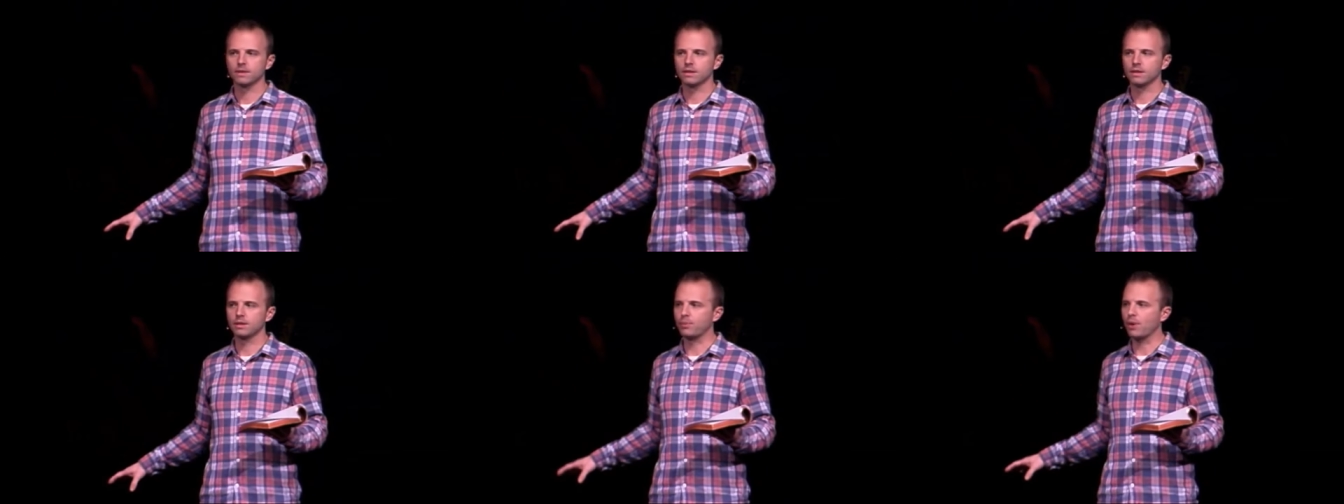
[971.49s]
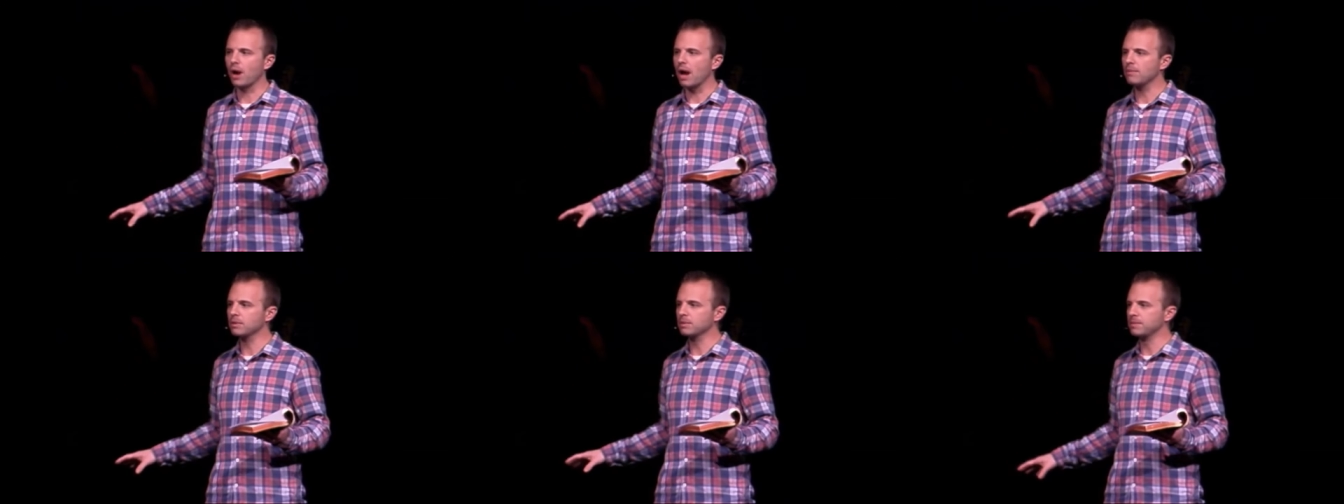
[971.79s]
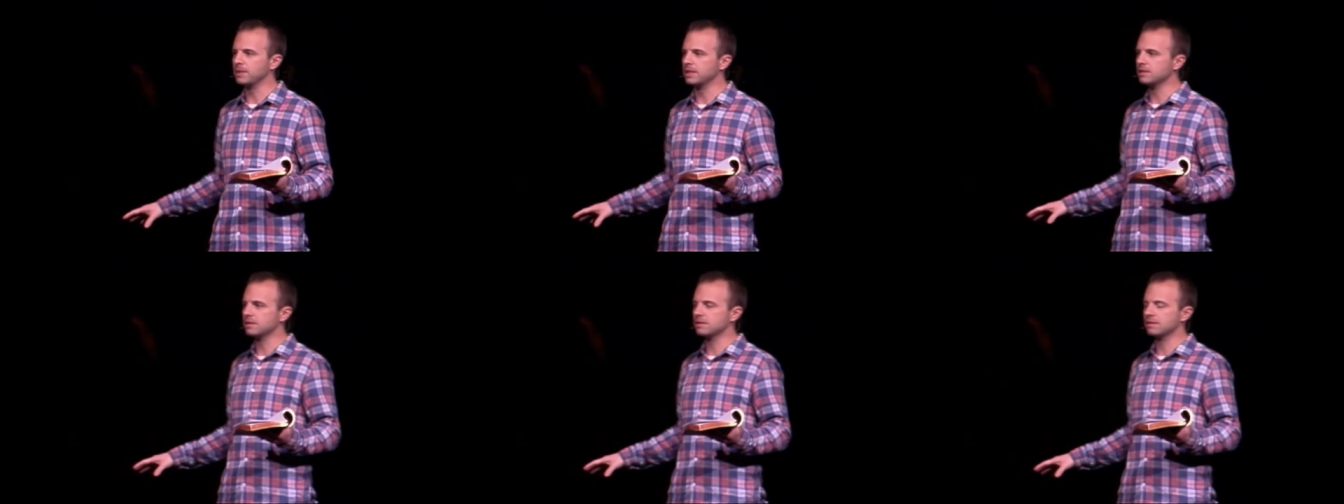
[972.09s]
The
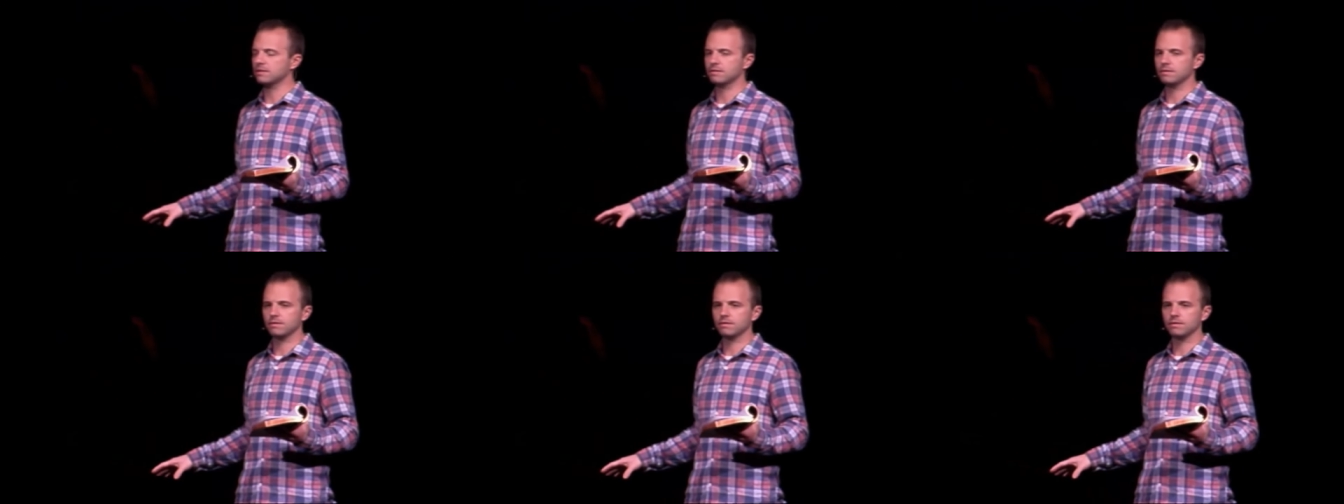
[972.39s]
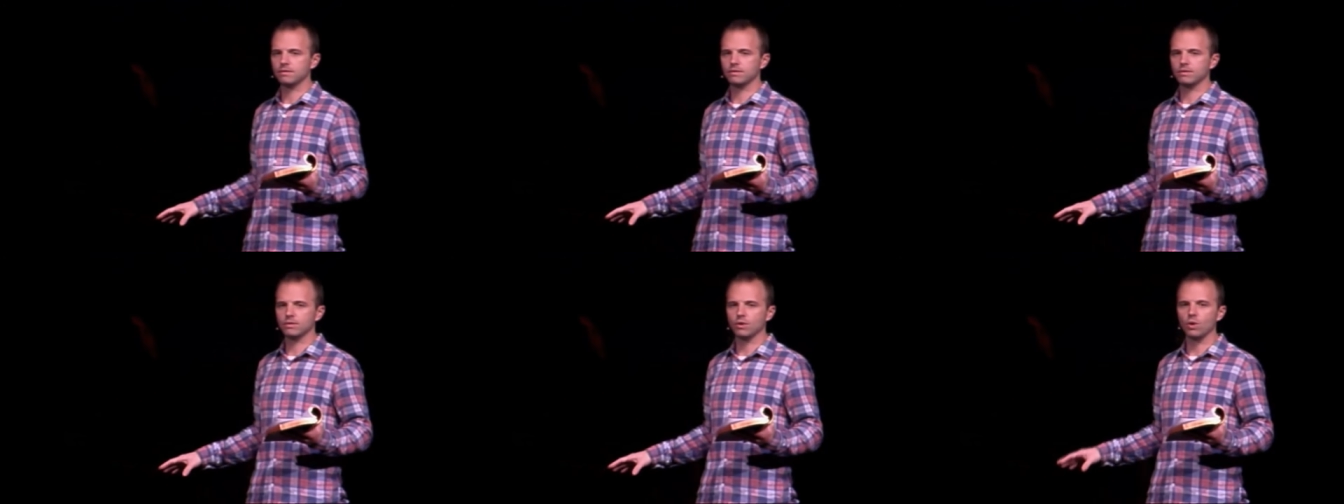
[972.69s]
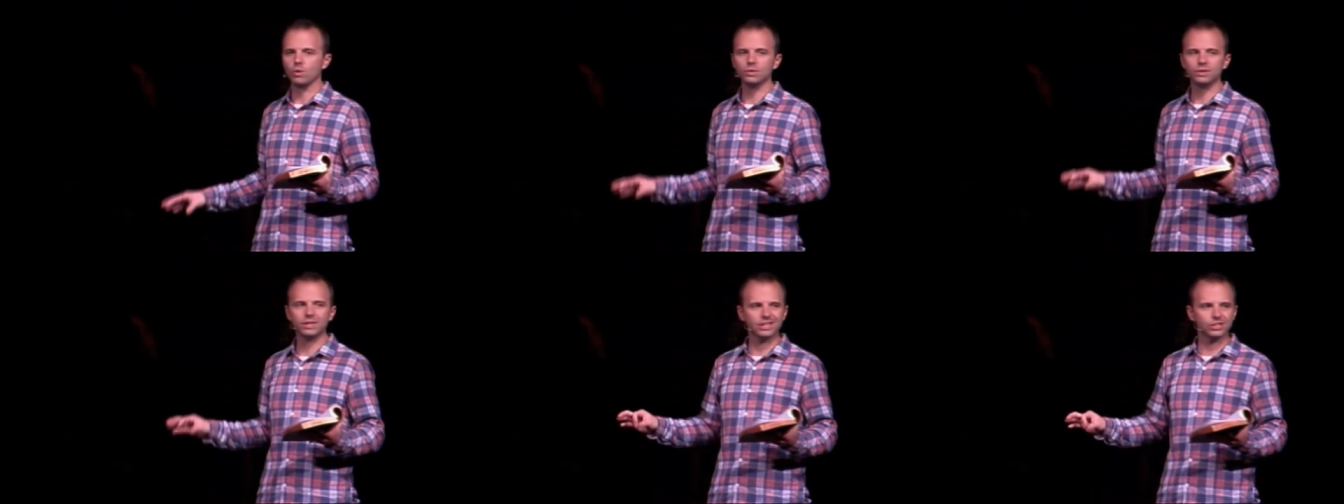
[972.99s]
problem is,
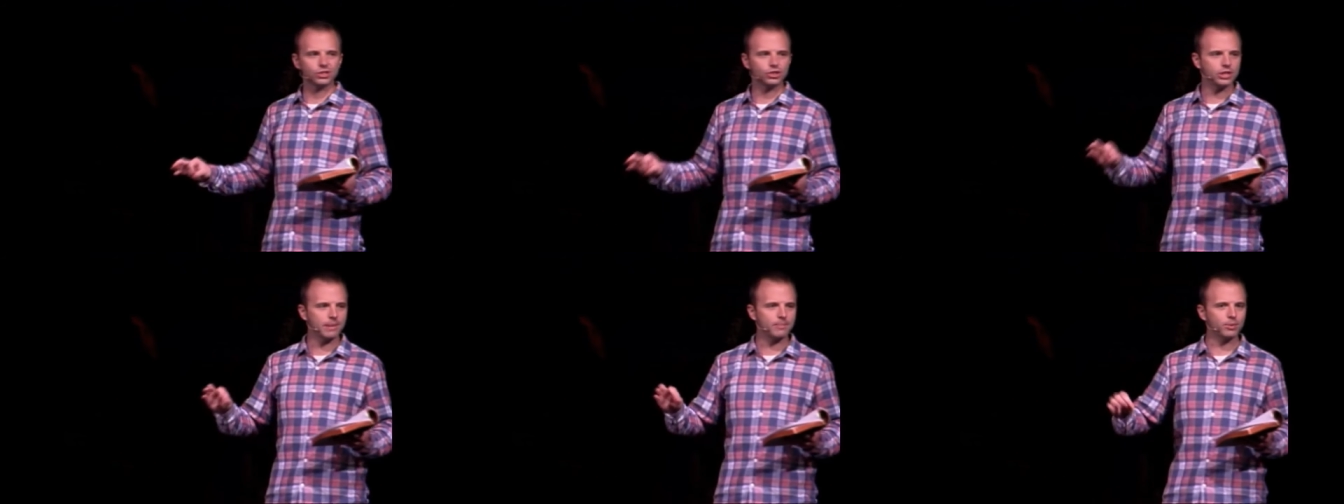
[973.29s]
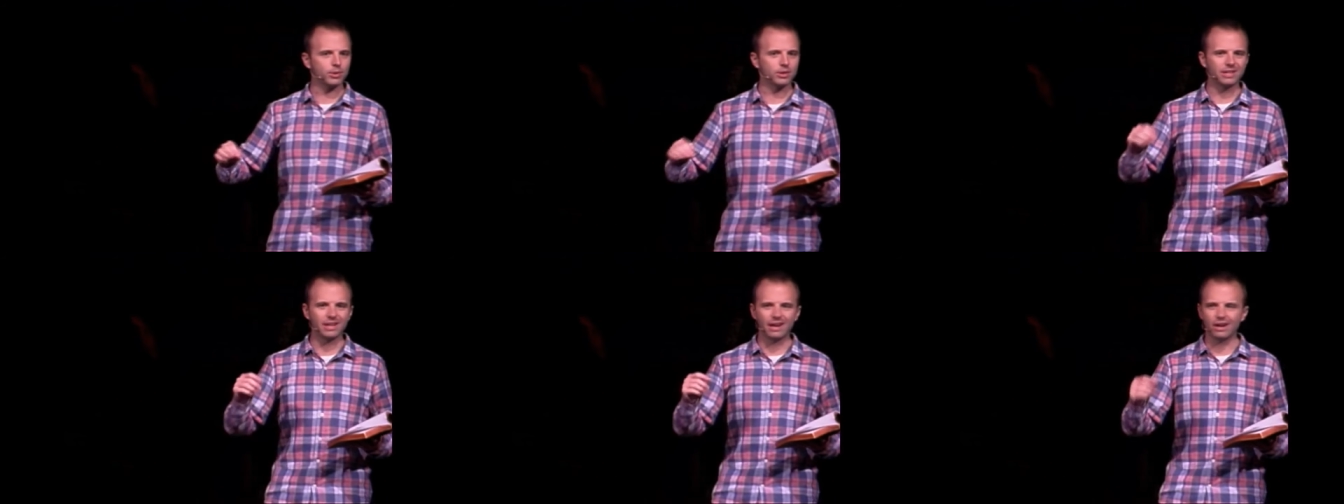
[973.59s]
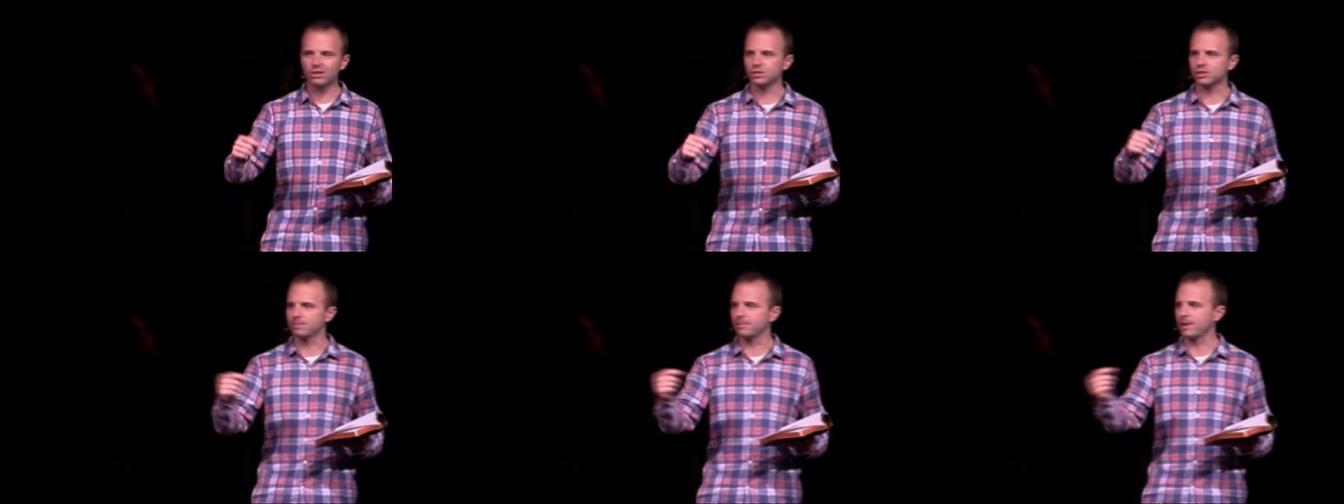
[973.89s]
only the shepherd
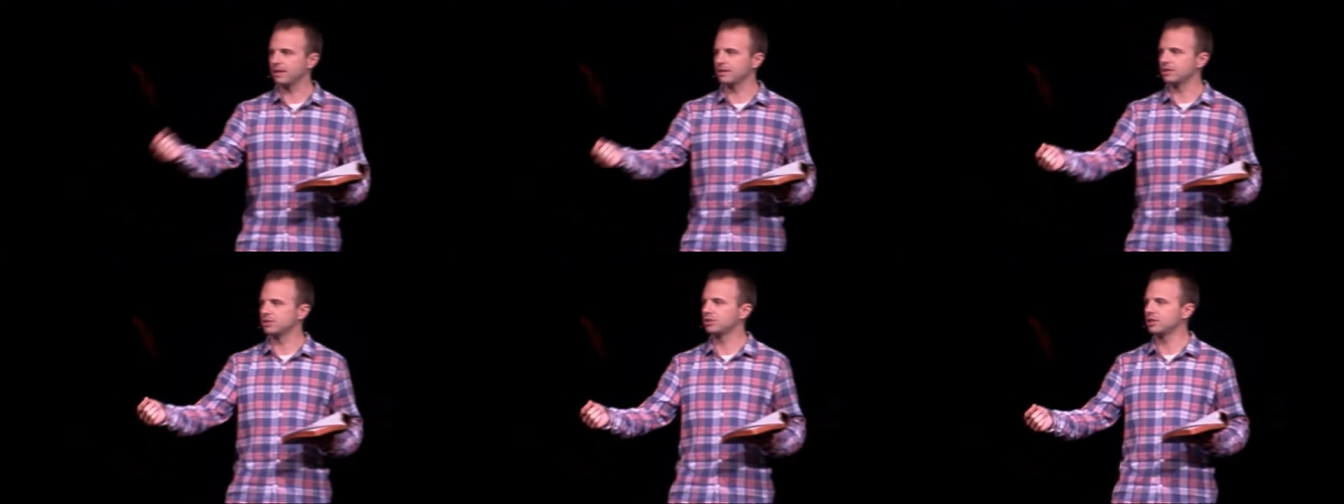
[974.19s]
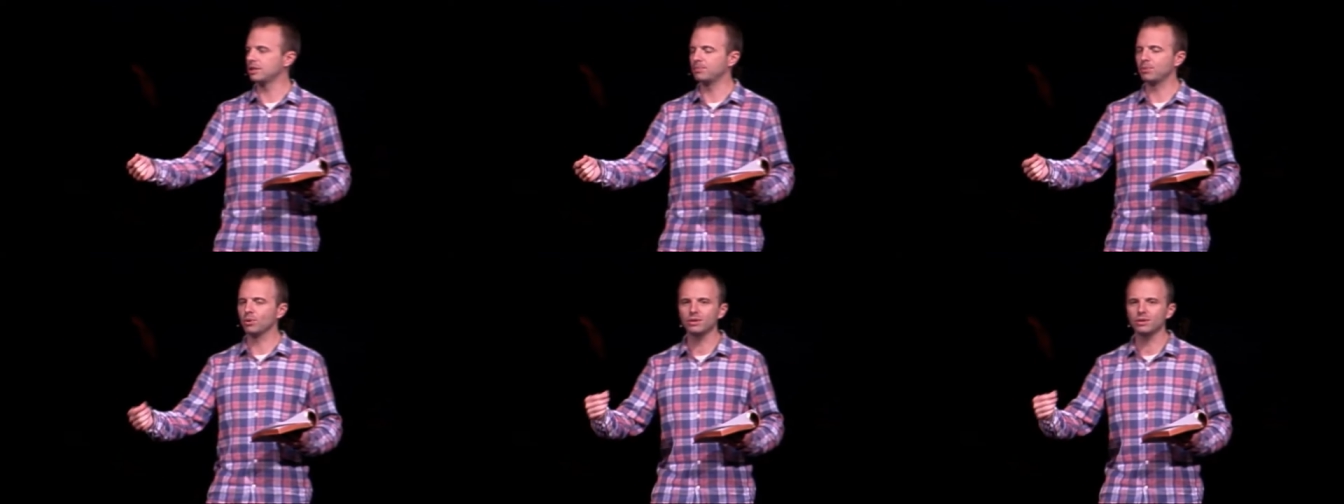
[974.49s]
cares about his sheep.